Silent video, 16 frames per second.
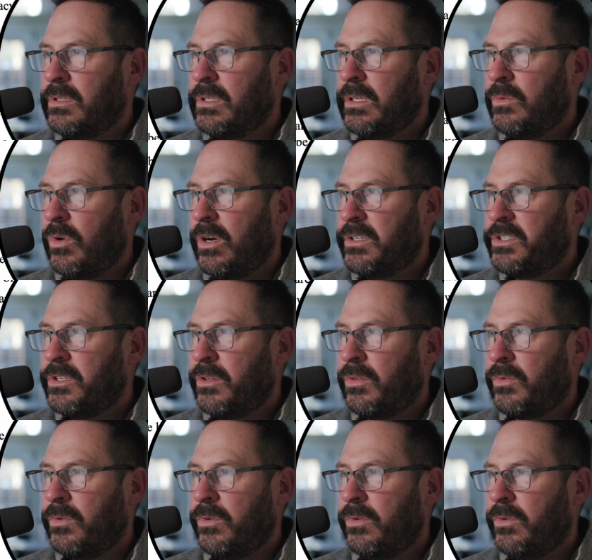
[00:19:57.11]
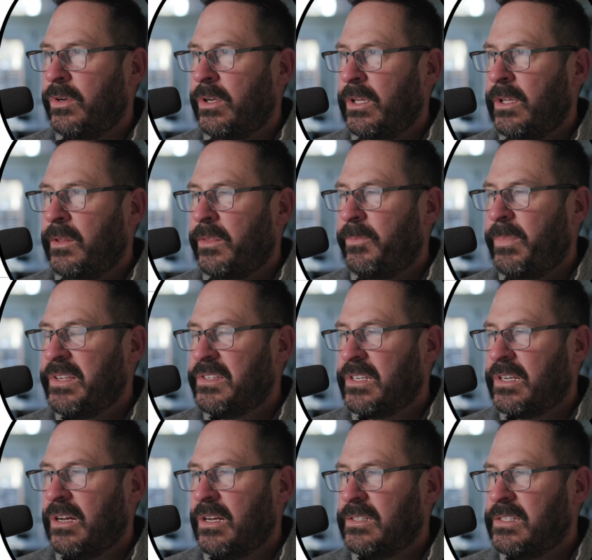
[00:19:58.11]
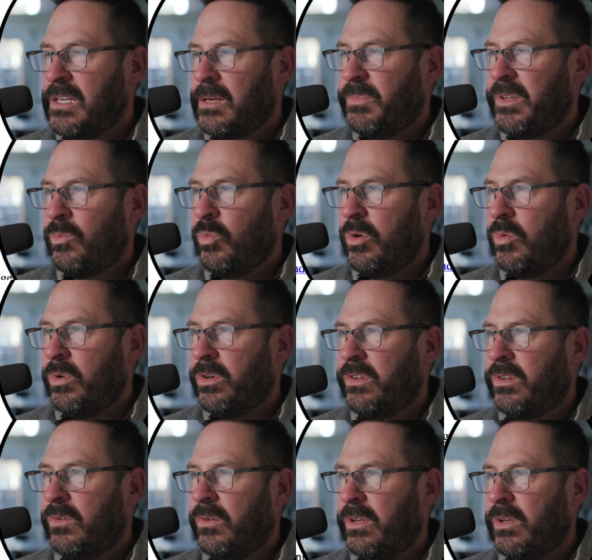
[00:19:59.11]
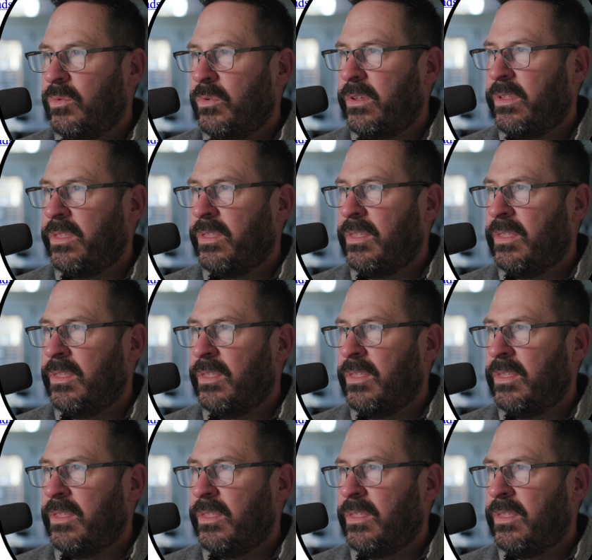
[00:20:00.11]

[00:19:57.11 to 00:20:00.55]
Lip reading: He walks you through the basic concept, and what we're doing with